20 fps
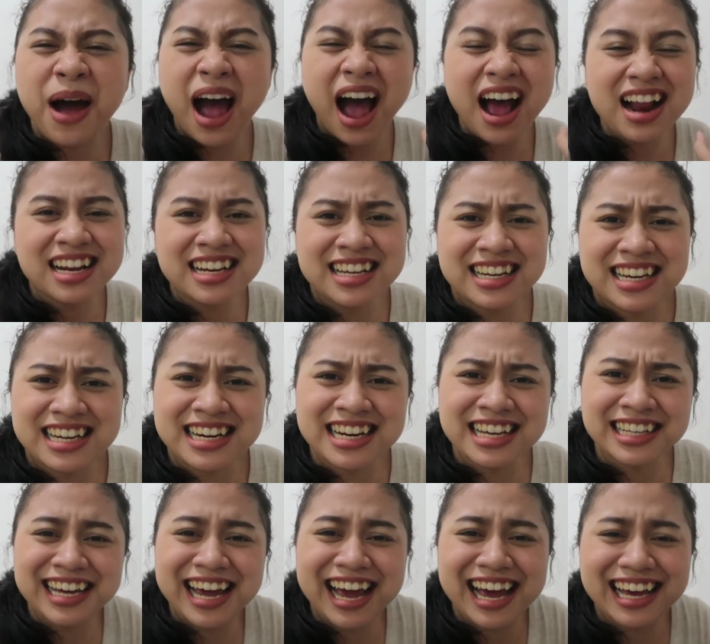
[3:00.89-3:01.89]
mahal ka
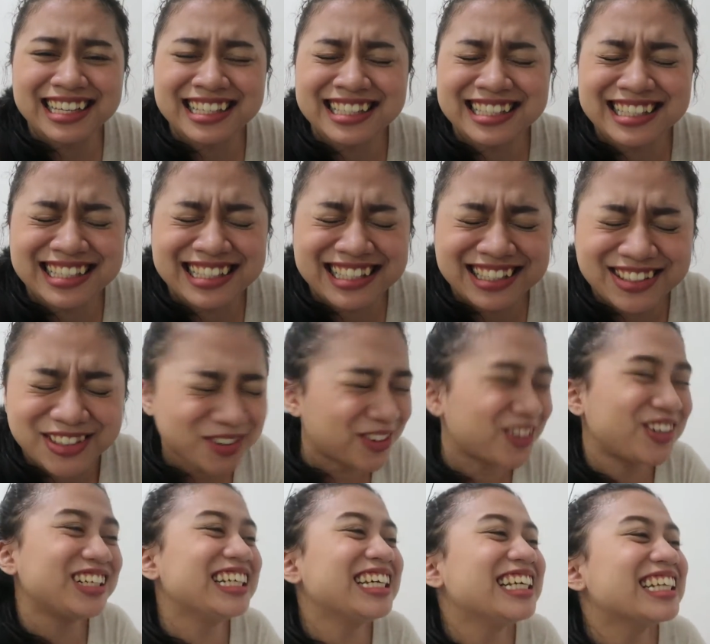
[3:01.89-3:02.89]
na niya.
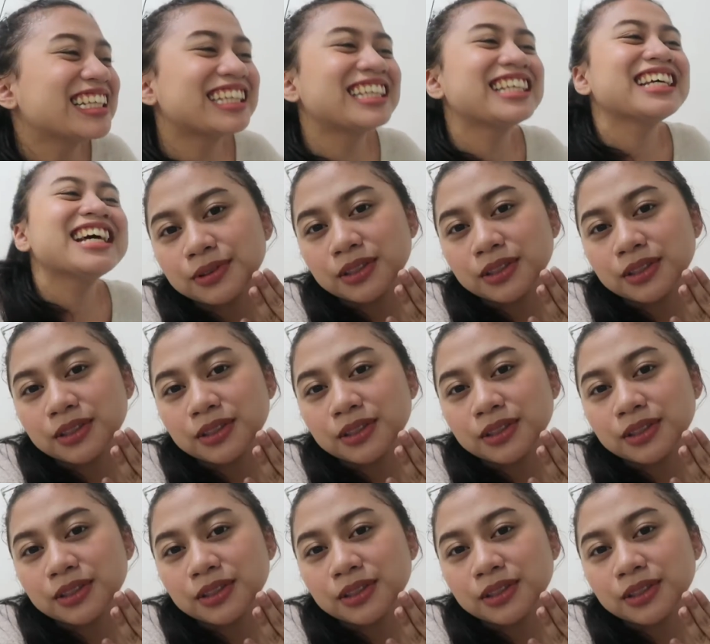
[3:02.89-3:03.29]
Solid.